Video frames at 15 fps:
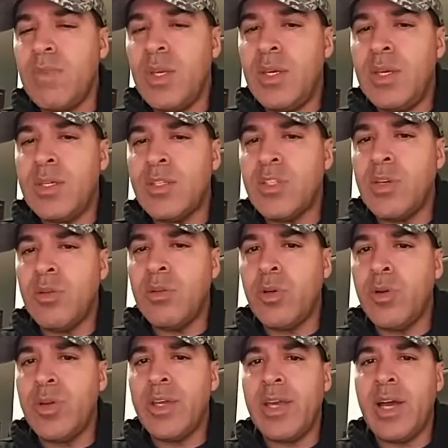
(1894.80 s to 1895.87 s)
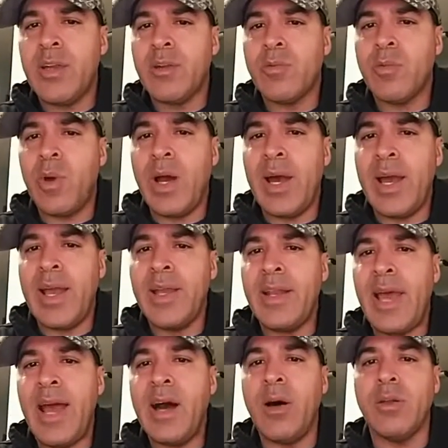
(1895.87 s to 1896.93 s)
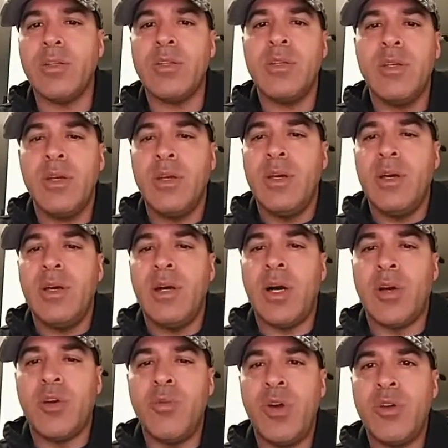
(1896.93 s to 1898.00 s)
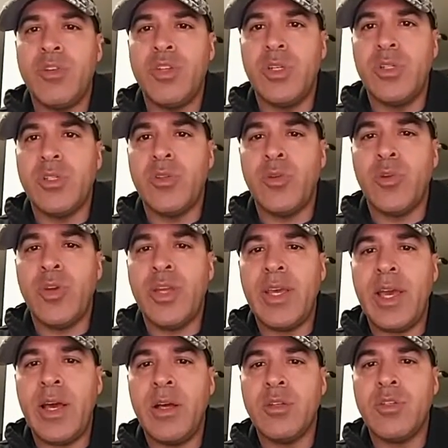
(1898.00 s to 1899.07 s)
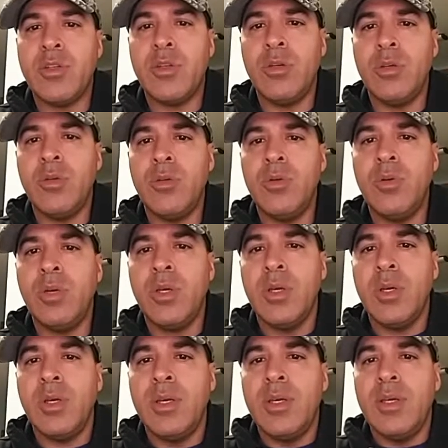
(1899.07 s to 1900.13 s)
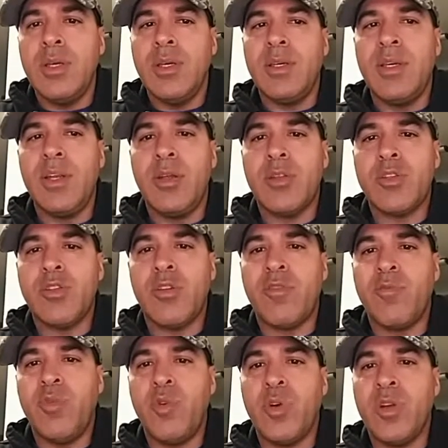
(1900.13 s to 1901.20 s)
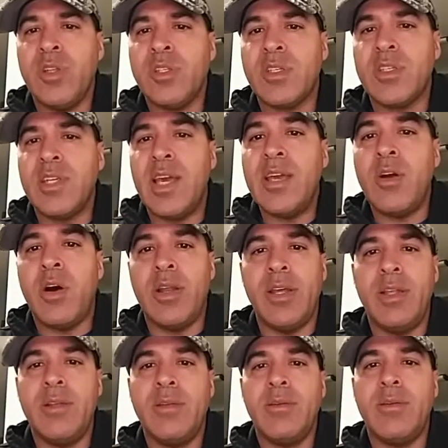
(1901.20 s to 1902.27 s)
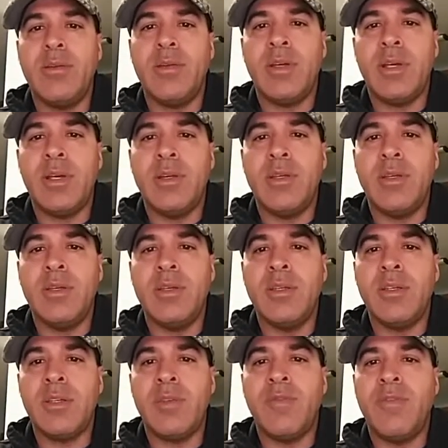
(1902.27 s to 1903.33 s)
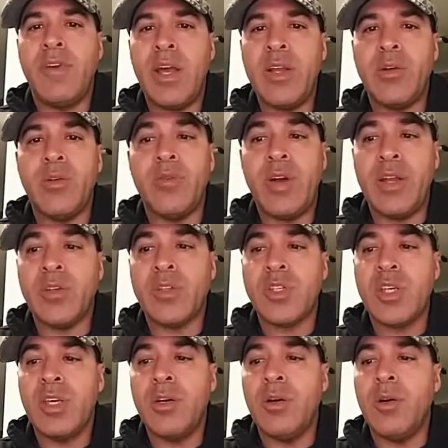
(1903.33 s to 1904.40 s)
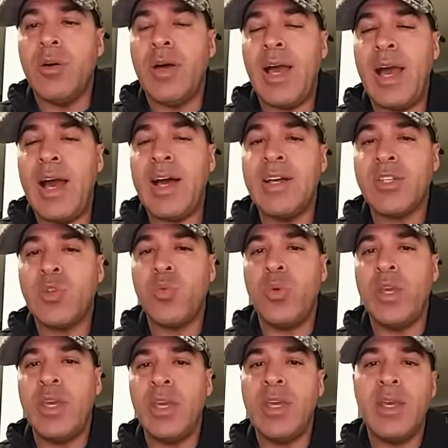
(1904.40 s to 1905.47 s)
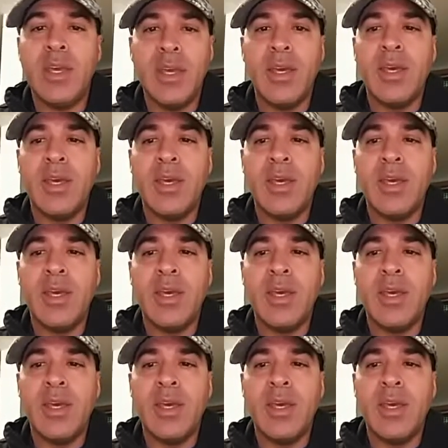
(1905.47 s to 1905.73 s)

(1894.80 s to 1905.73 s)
And so learning how to ride out our emotions, learning how to get on the surfboard and stay on it is a vital skill as we